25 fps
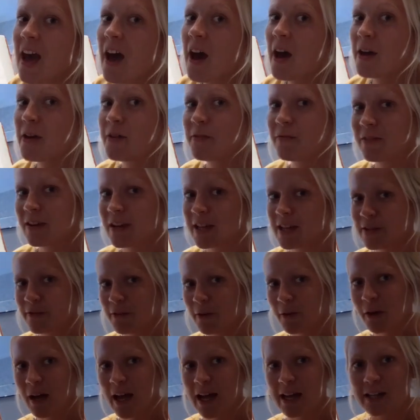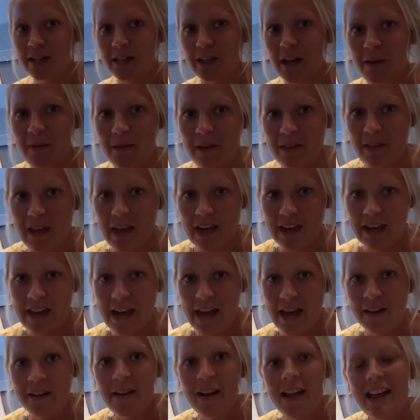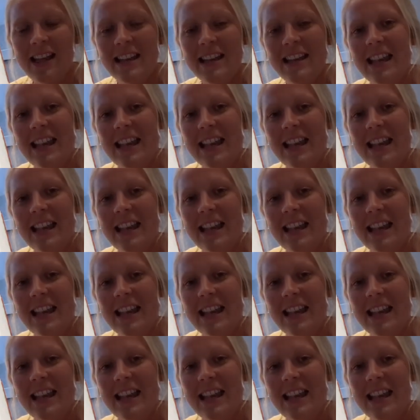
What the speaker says: Hopefully you've all had a go at that now.